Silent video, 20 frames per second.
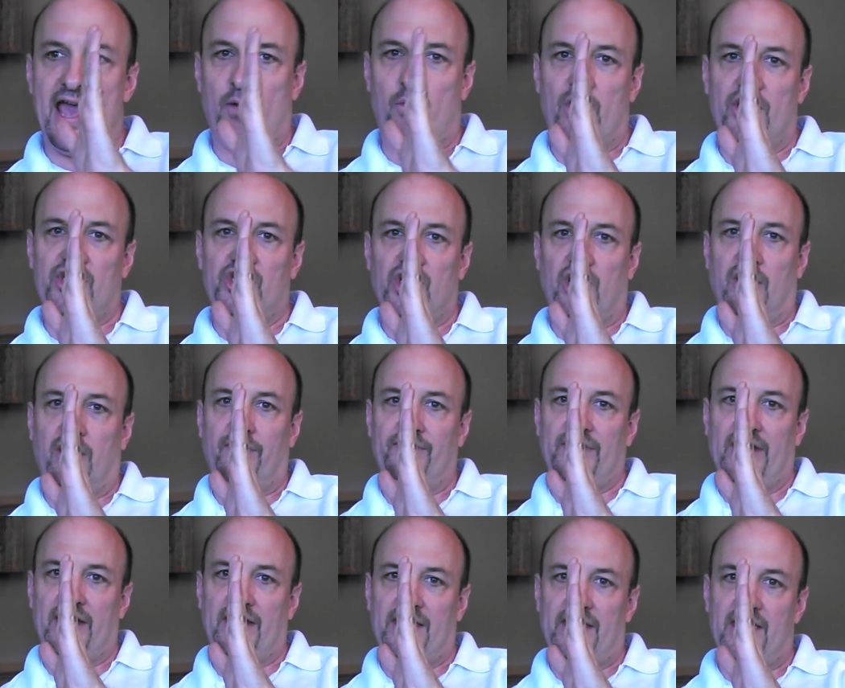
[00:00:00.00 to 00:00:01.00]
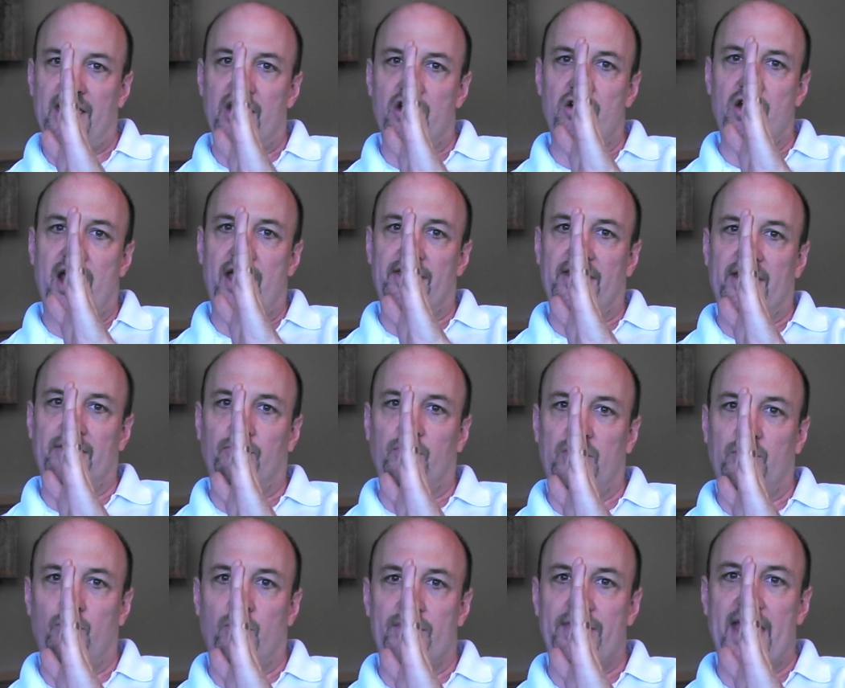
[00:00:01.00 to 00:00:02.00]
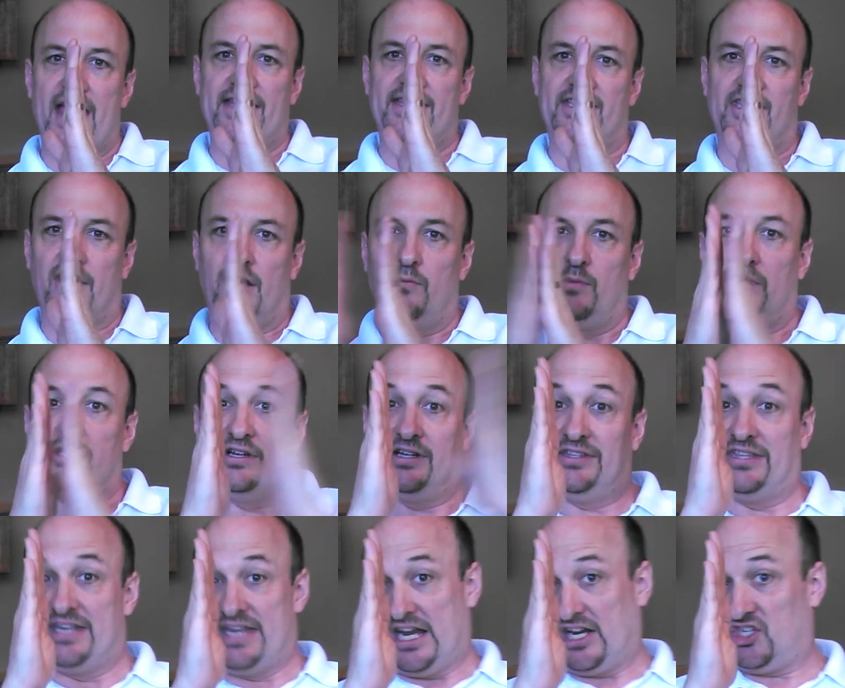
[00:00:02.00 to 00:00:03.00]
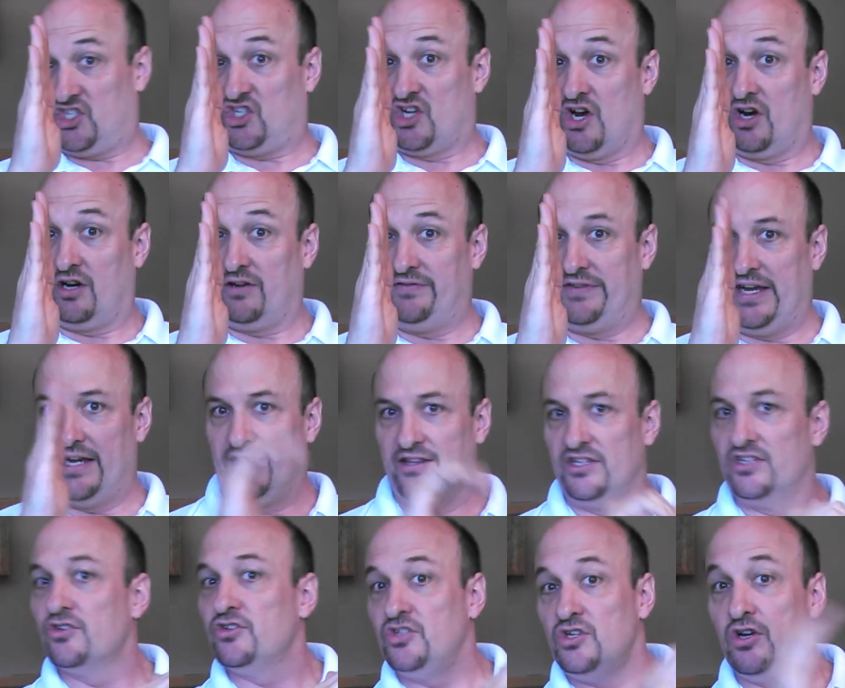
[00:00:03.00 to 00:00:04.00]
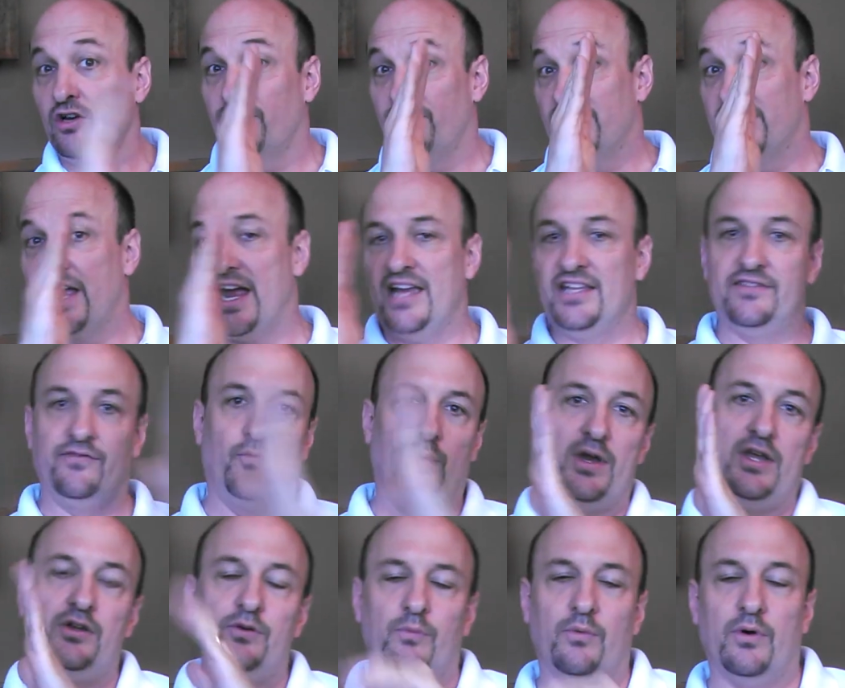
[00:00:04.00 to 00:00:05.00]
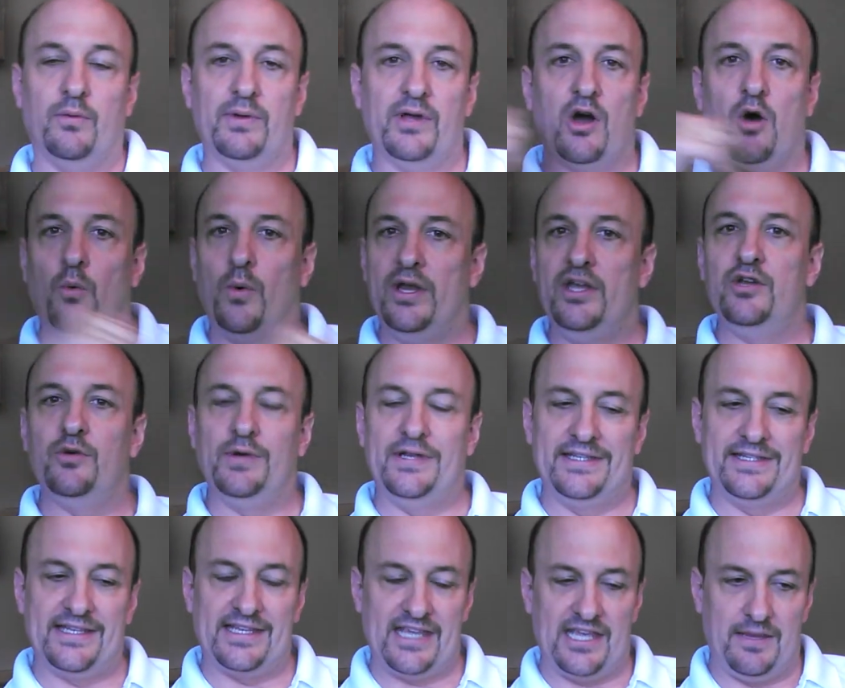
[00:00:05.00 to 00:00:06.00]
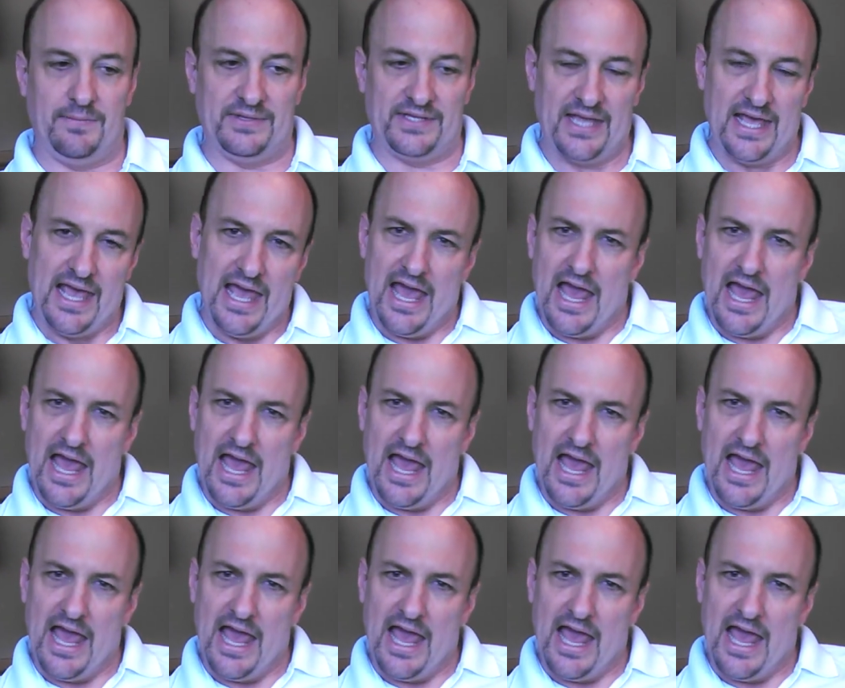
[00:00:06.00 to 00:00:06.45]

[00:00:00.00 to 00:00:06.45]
one chunk of data here, and then we, when that's done, we look at the next chunk of data. These are two different kinds of window, what we call windowing schemes.